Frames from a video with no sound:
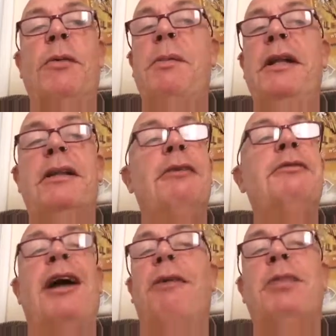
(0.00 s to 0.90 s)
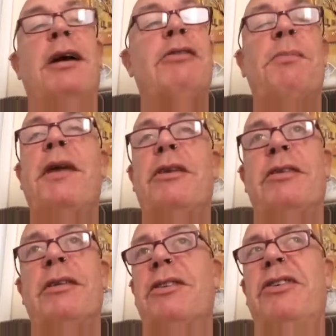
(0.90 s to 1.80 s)
that women do. No, blokes are
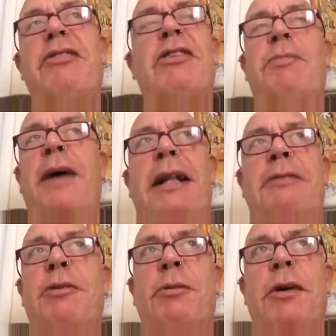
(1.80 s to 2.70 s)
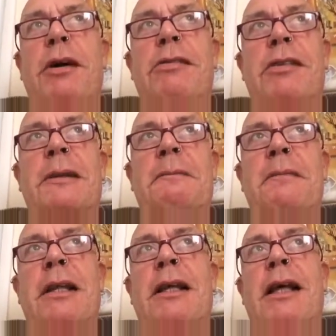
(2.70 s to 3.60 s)
much just as bad, if not worse.
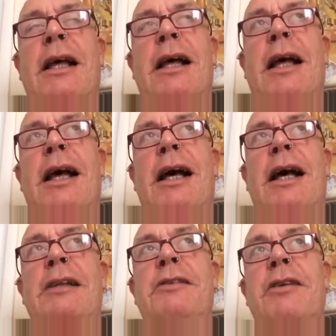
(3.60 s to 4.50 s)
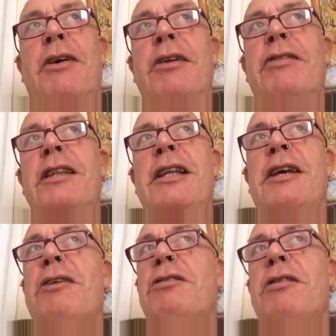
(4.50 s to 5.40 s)
And I suddenly
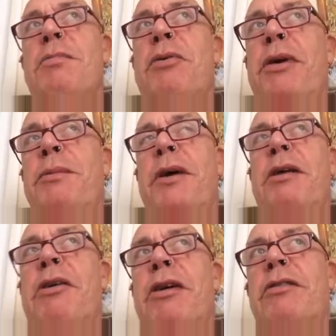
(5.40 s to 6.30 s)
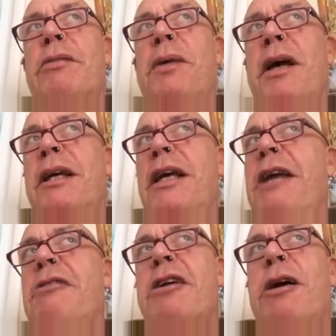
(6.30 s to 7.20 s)
got to the point where about a
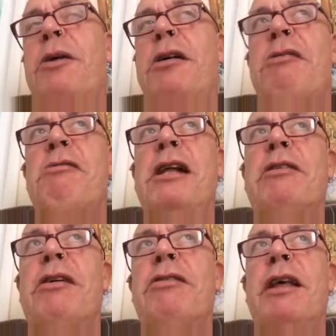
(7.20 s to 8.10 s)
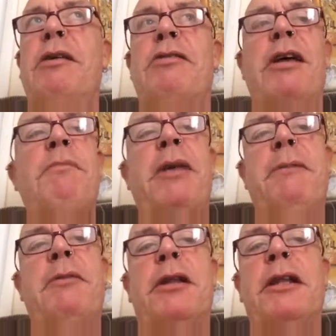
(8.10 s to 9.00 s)
year ago, where I realised that there were some
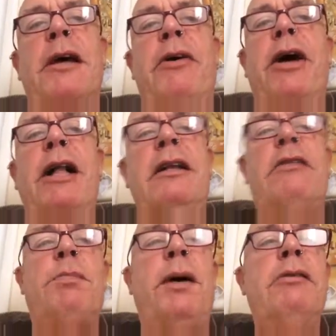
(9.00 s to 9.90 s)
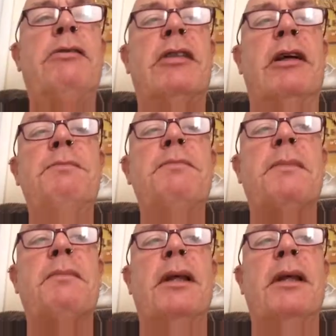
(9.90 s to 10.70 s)
people, I only spoke to them.